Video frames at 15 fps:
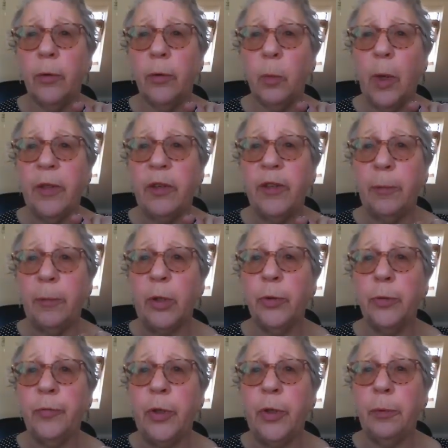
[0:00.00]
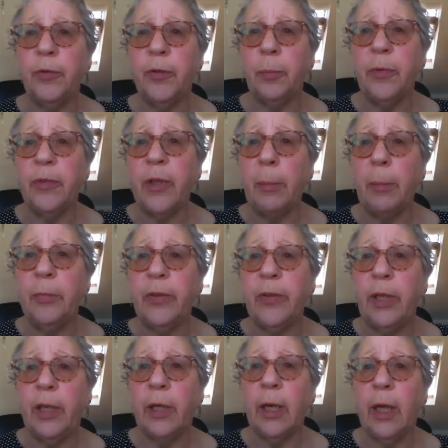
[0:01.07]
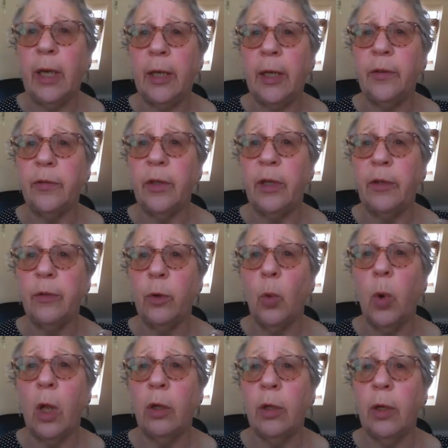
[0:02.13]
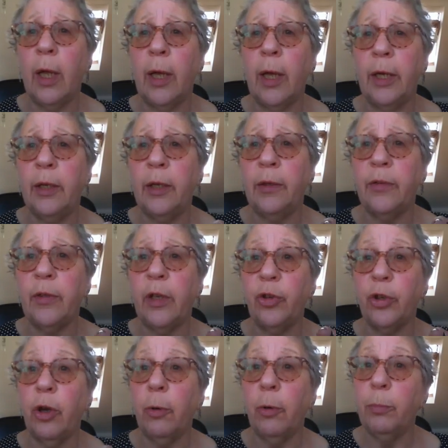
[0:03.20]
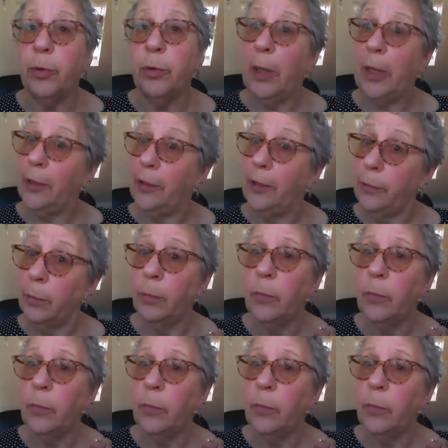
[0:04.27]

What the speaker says: where the typical view from some senior clients is Qual Online is such a compromise.